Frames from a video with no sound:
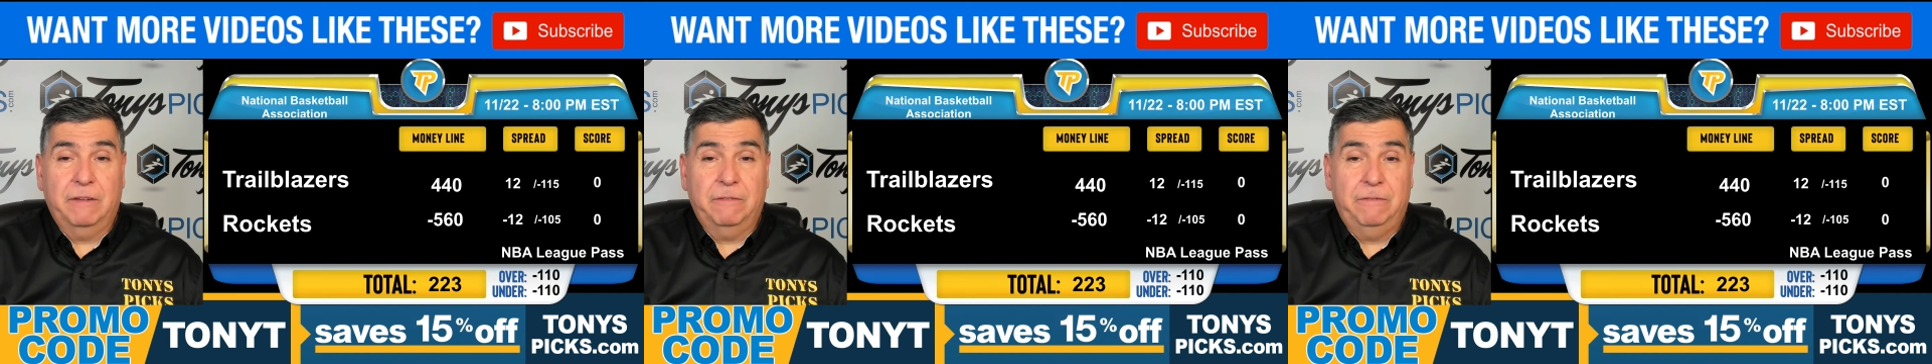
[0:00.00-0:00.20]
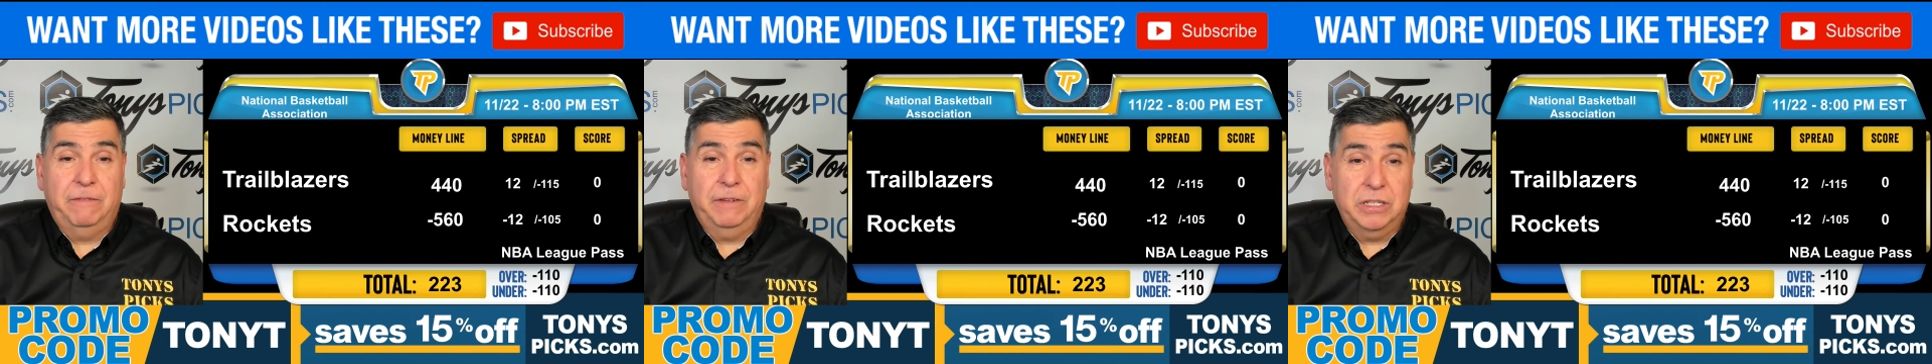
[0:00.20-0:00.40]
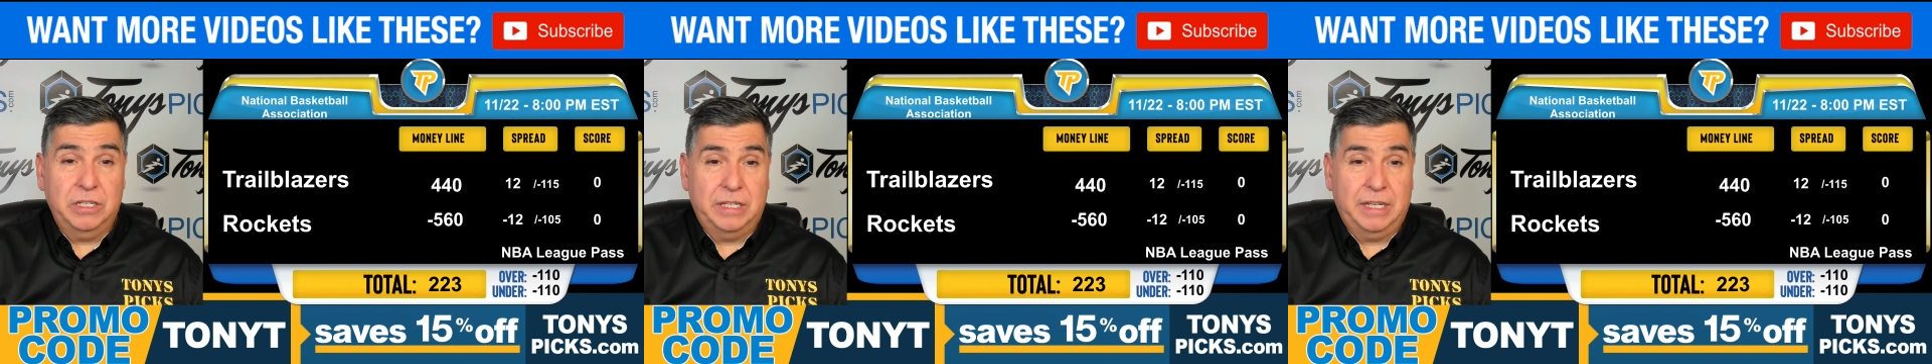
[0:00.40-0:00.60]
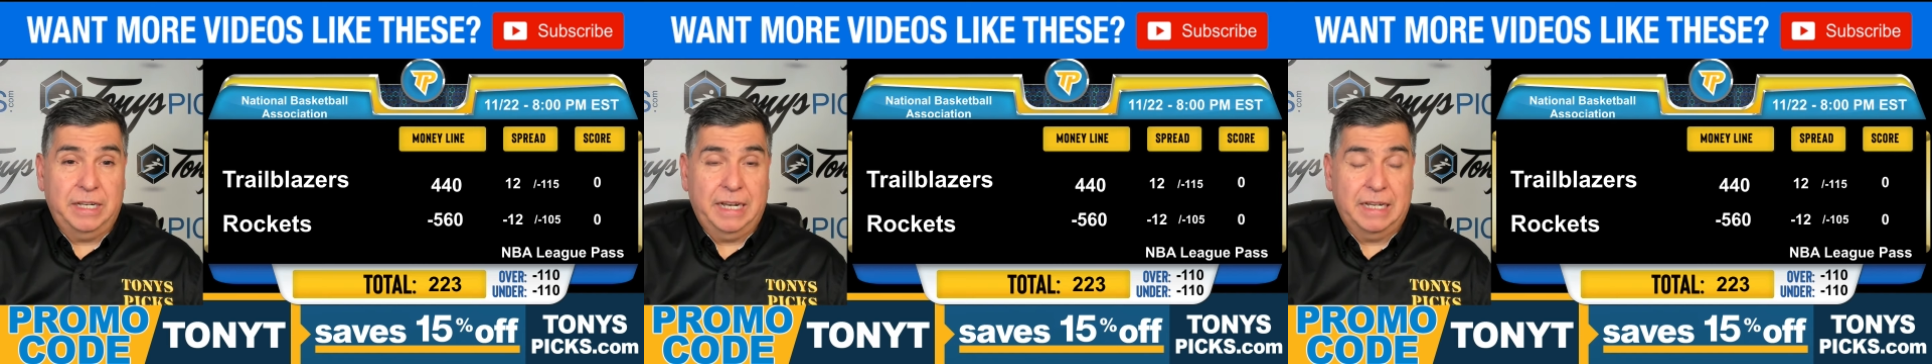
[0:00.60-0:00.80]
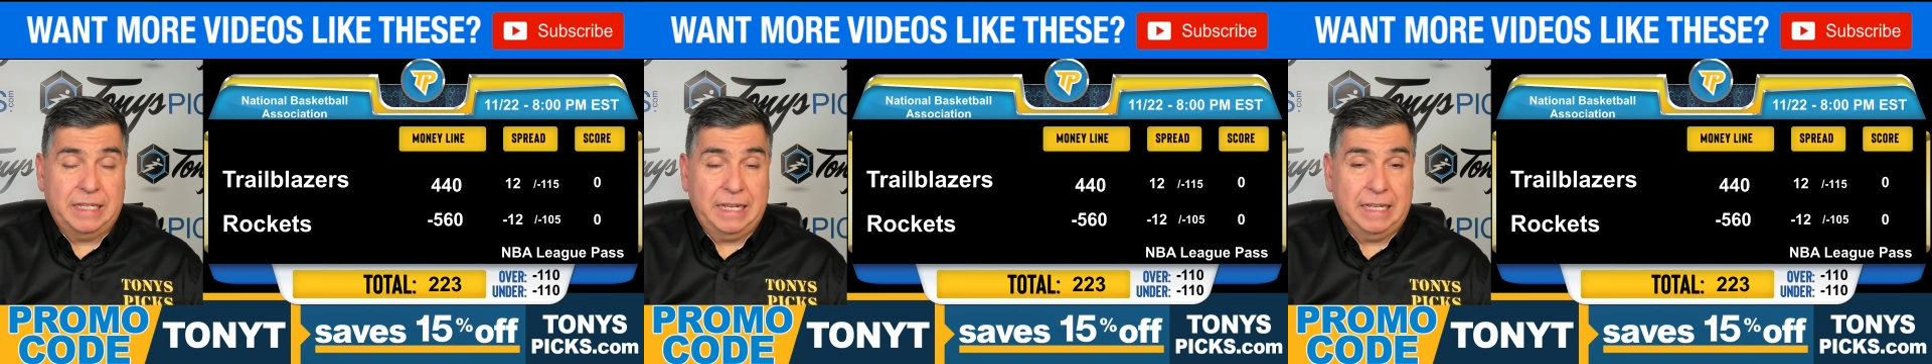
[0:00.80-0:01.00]

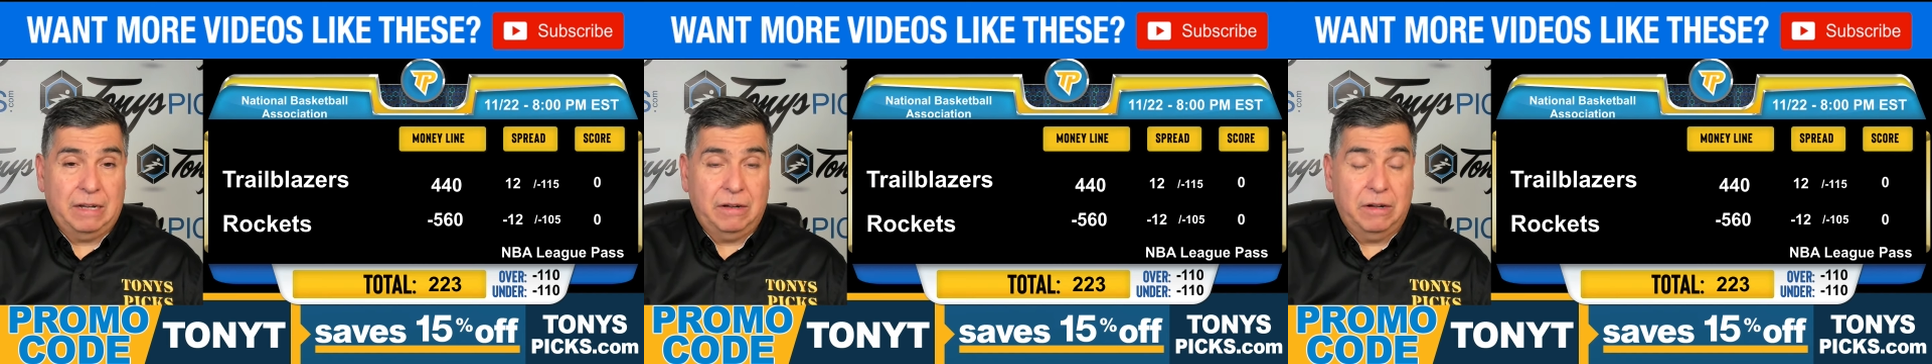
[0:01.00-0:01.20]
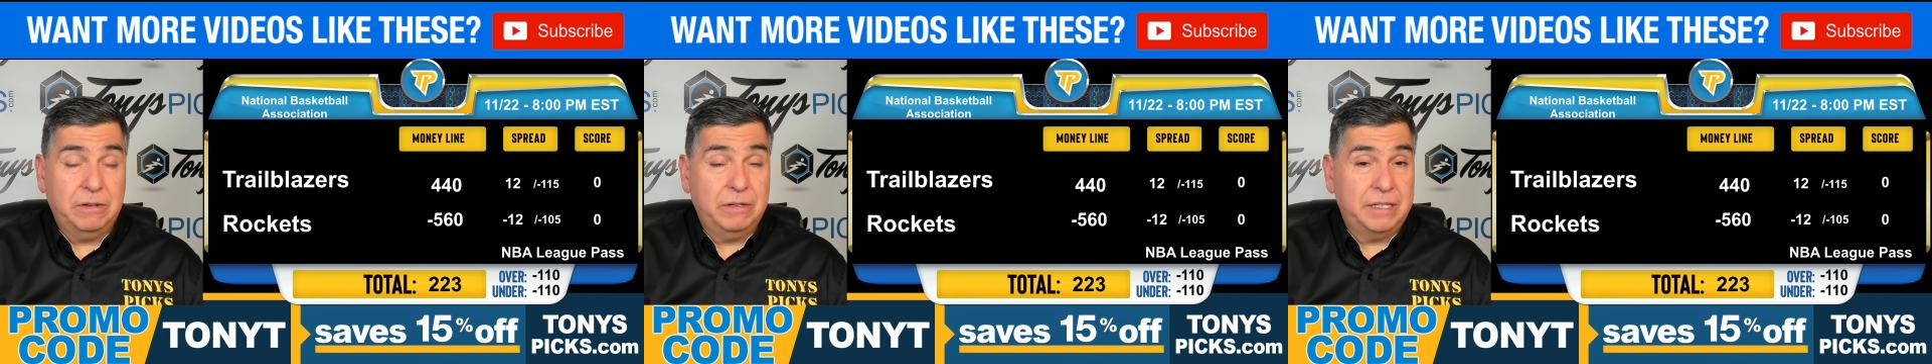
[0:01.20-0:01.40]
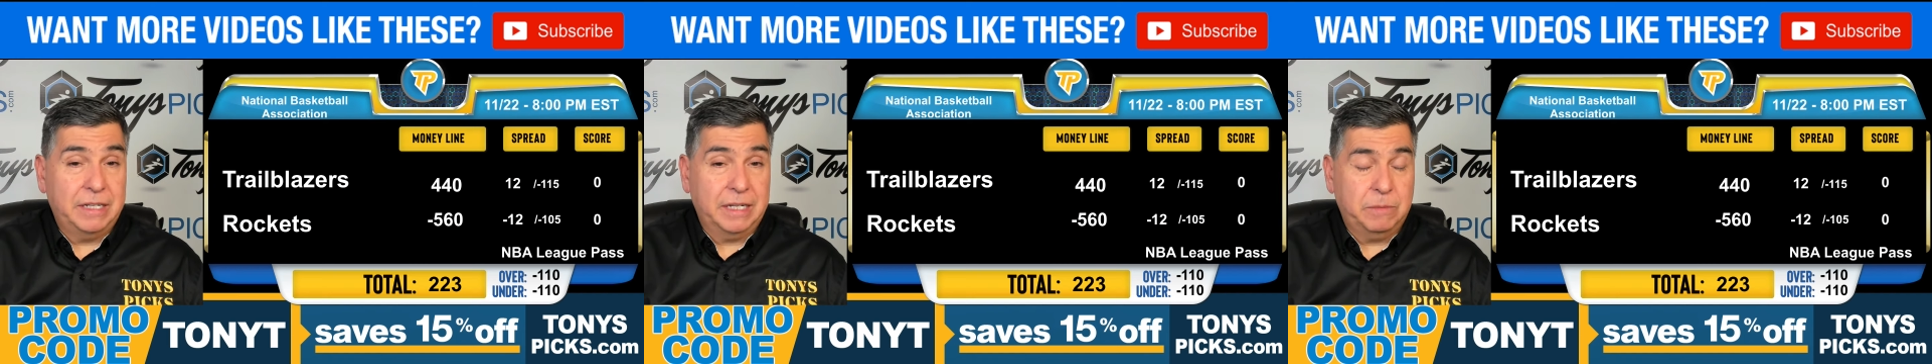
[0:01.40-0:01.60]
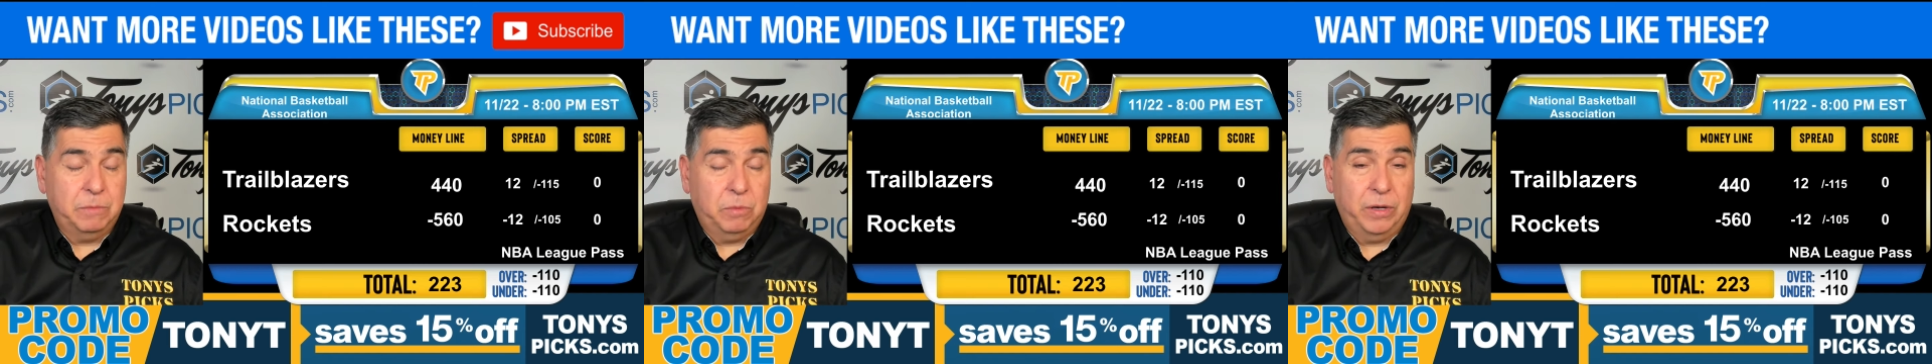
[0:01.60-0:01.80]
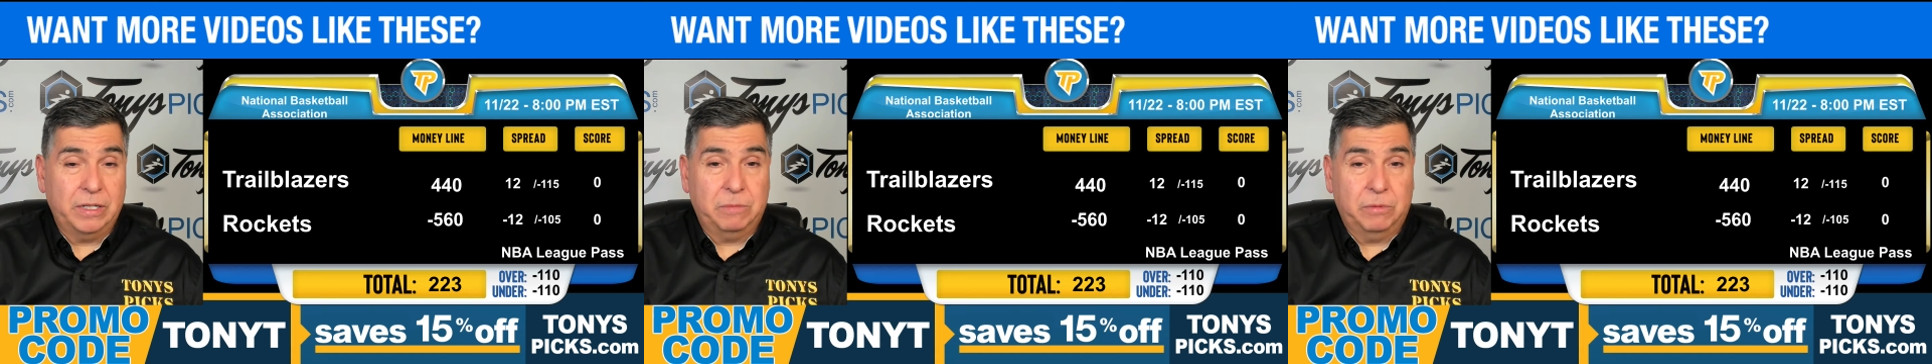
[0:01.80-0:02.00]
efficiency as they allow 106
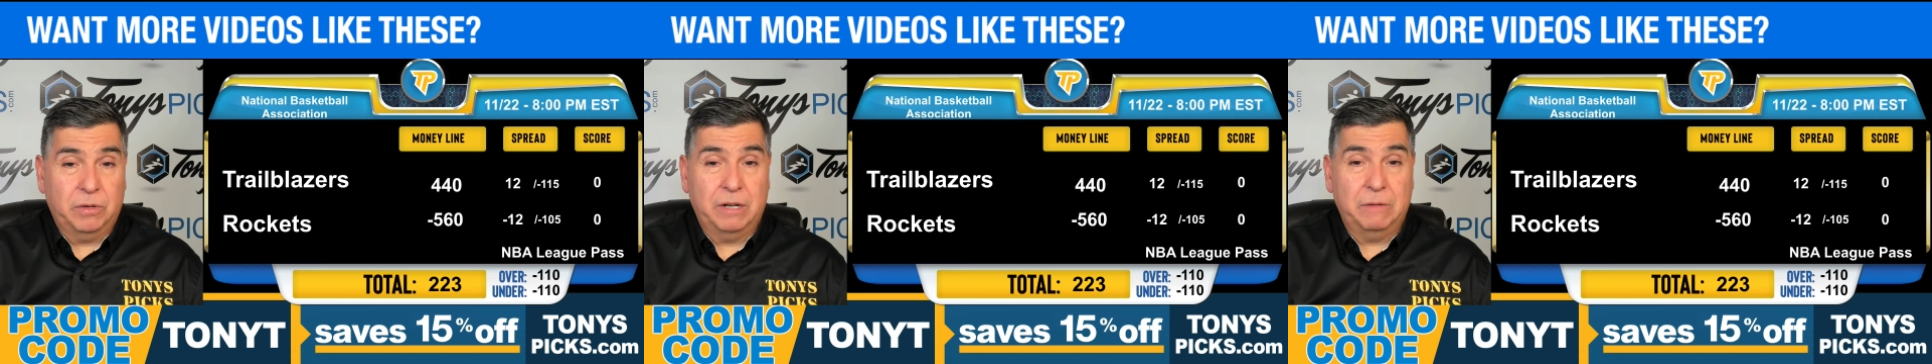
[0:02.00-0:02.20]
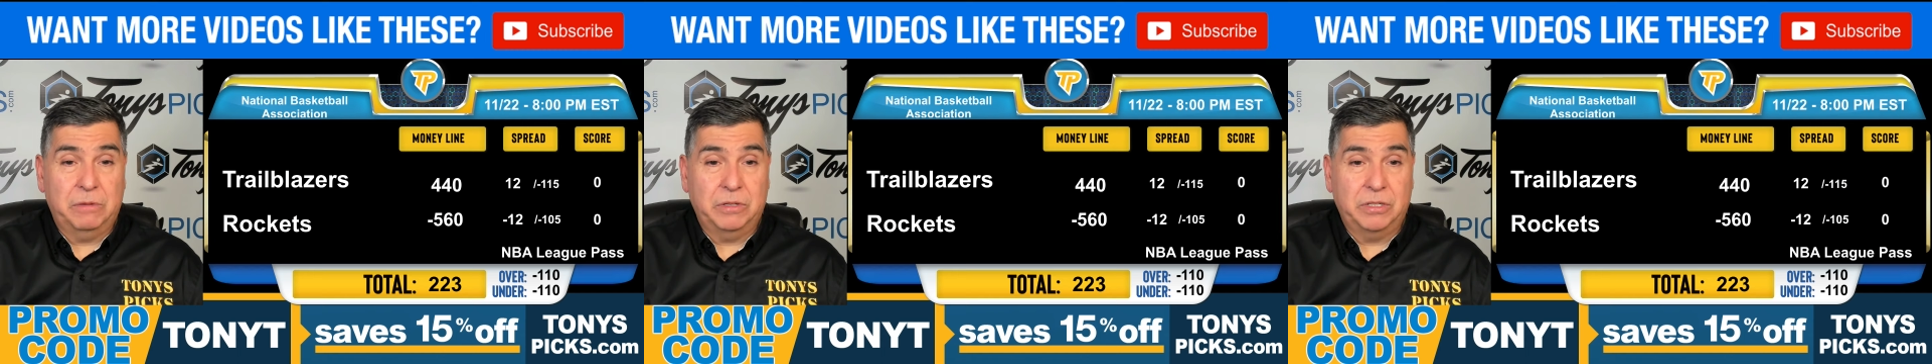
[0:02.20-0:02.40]
points per 100